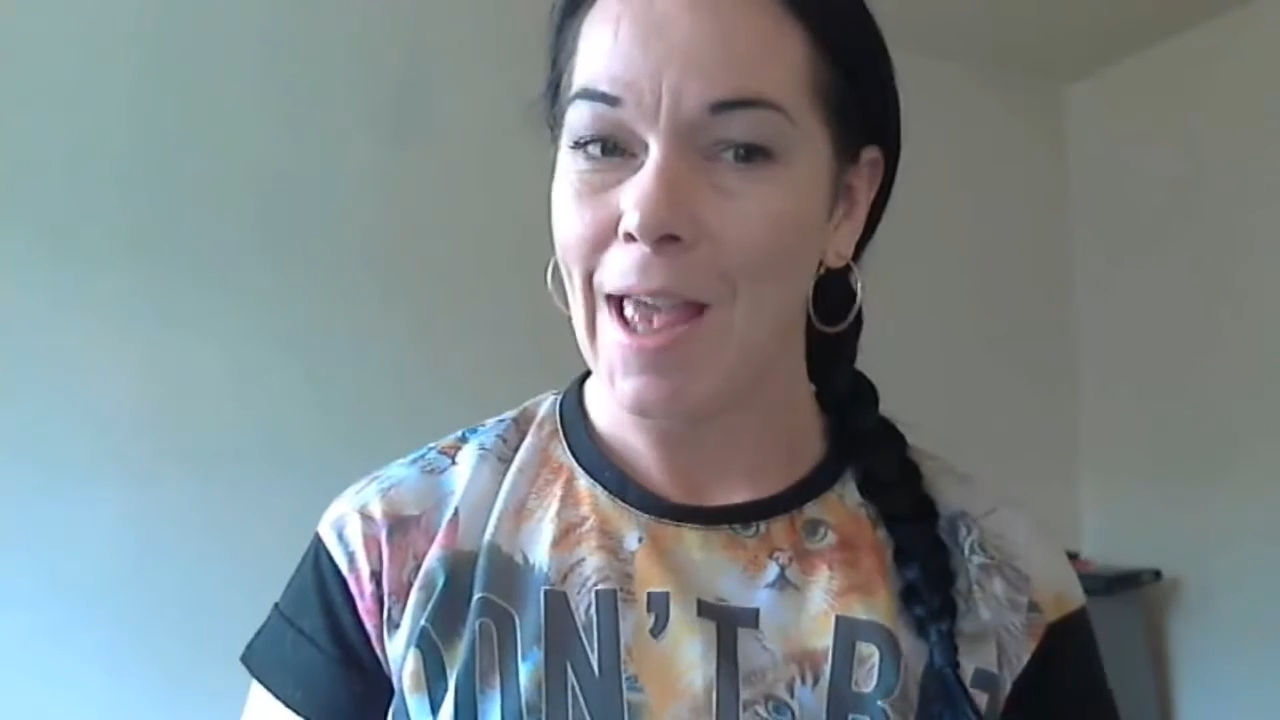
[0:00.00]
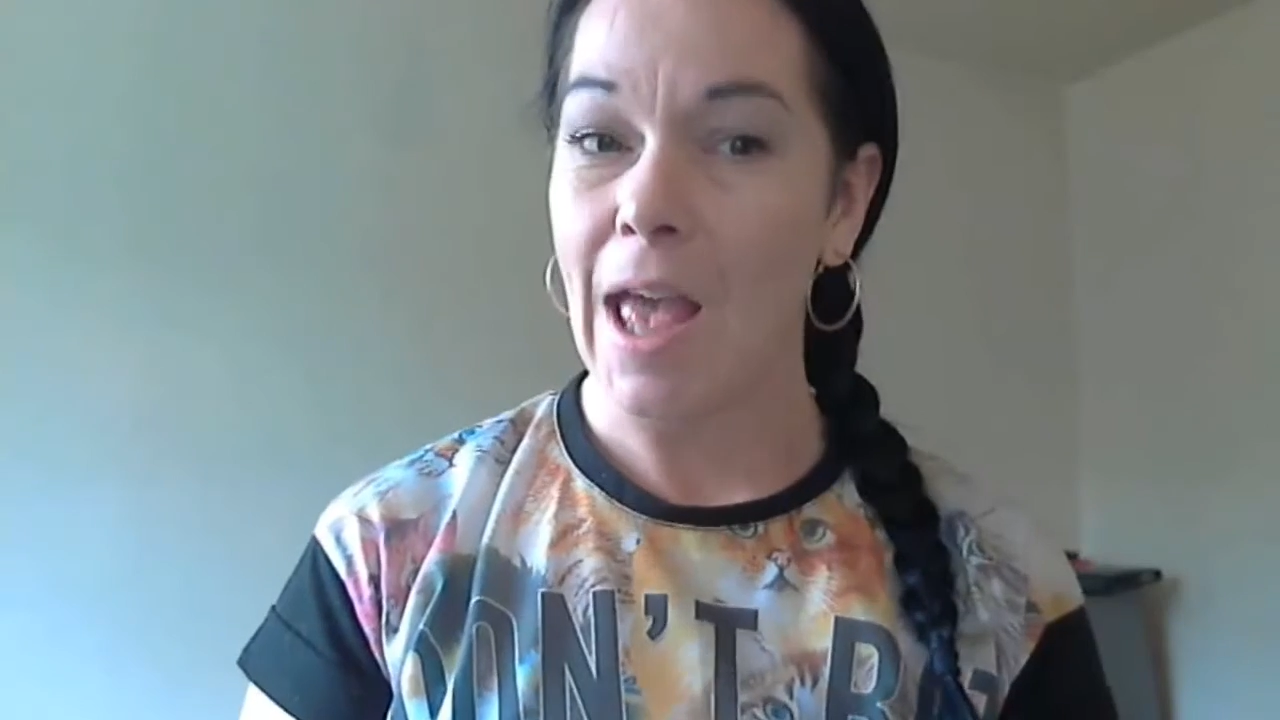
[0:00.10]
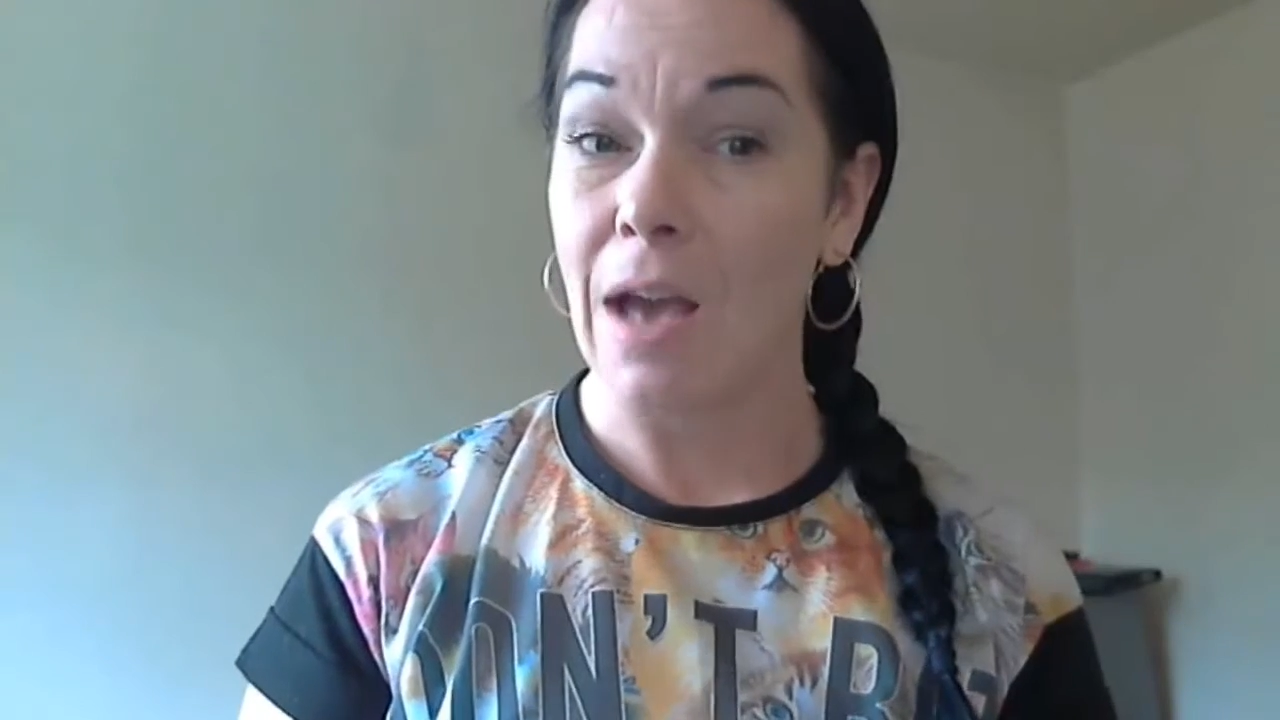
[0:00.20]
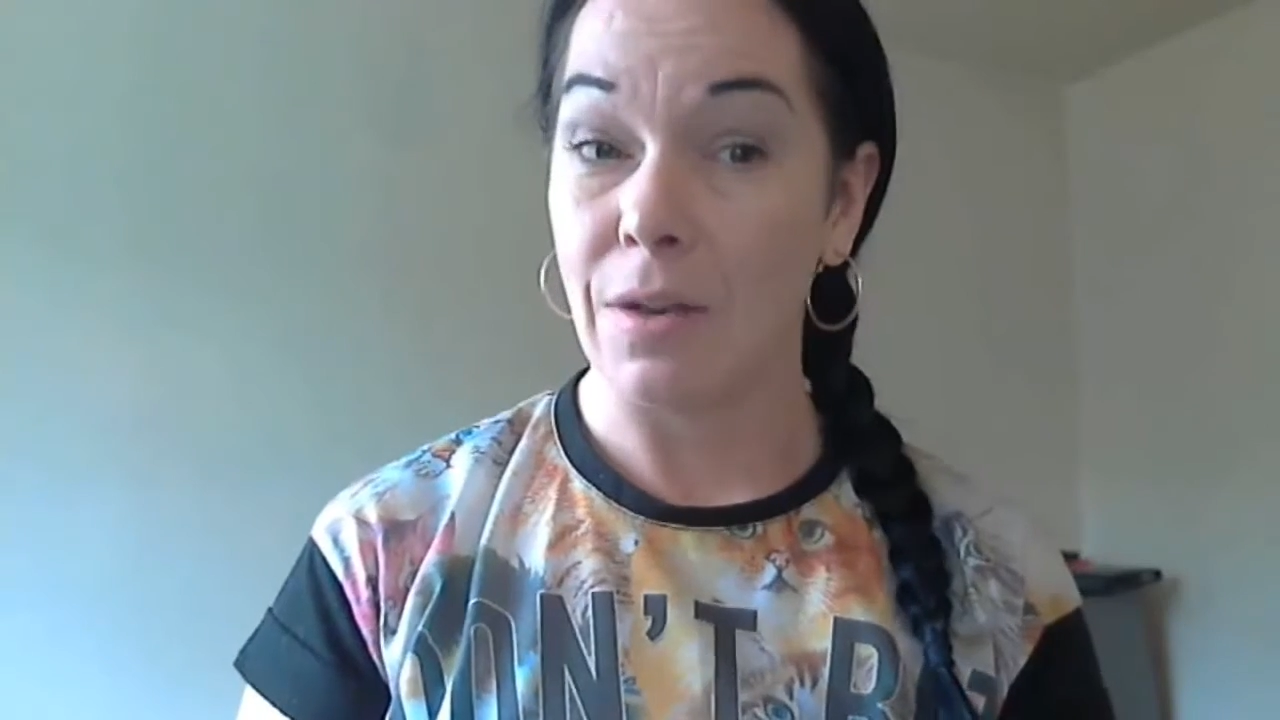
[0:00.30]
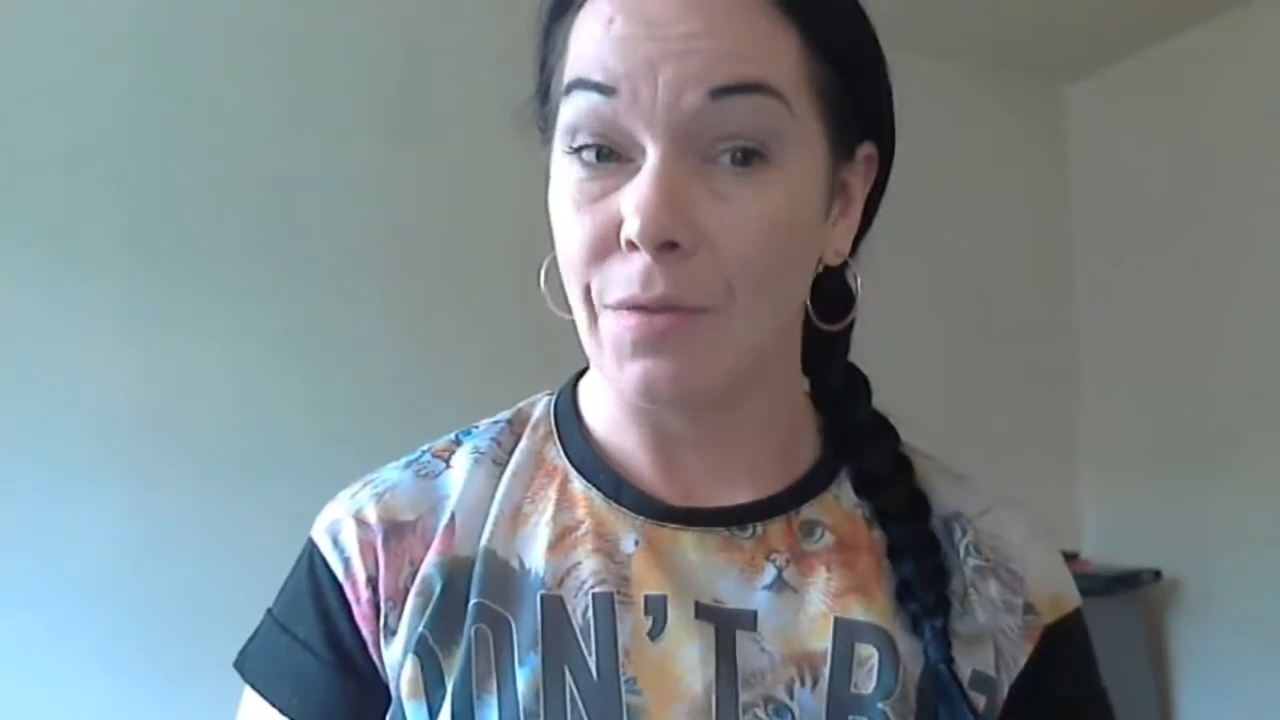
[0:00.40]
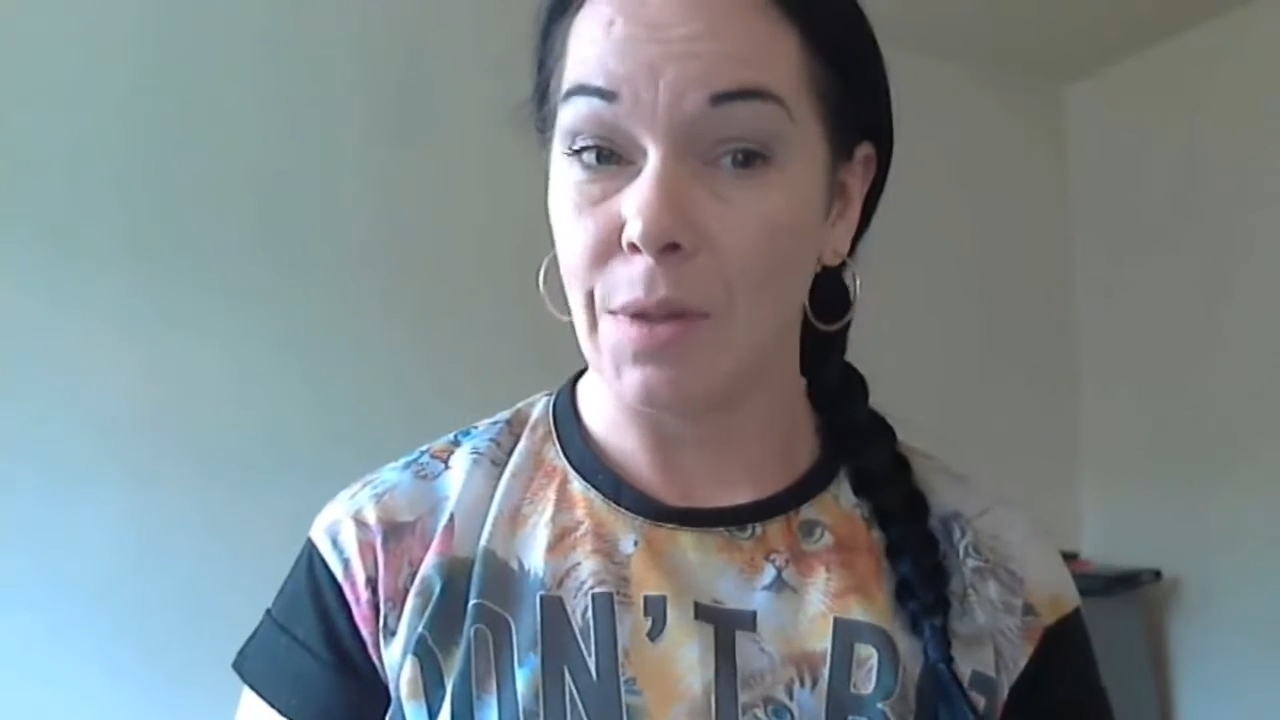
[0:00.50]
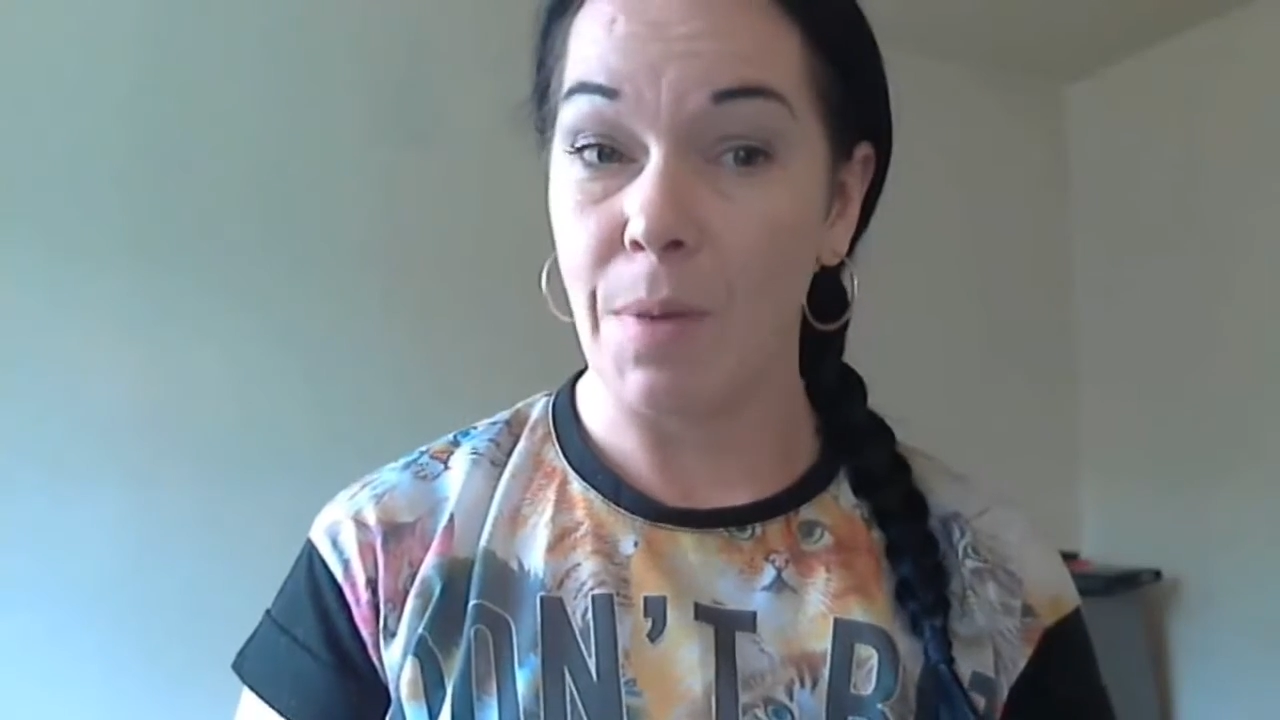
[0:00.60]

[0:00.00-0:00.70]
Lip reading: out of the